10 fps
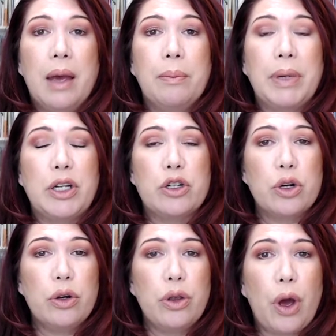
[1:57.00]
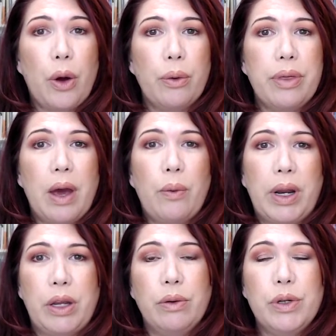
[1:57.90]
Be sure, though, that
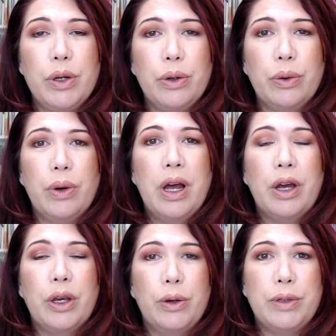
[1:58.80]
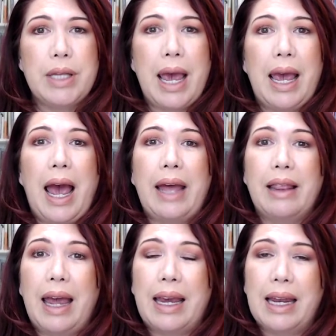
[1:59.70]
when you do, you say, I'd
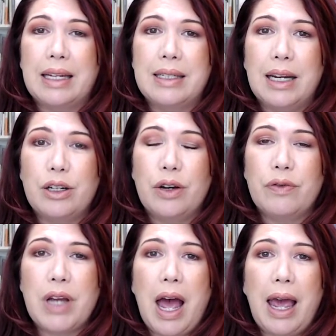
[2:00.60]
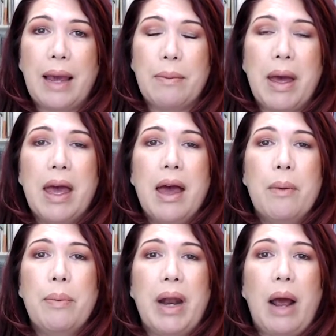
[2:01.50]
like an extension of time,
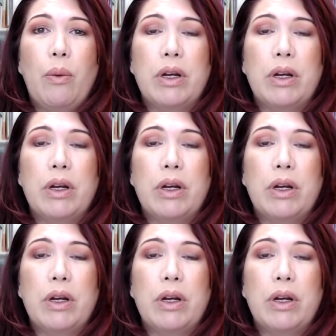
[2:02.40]
but I want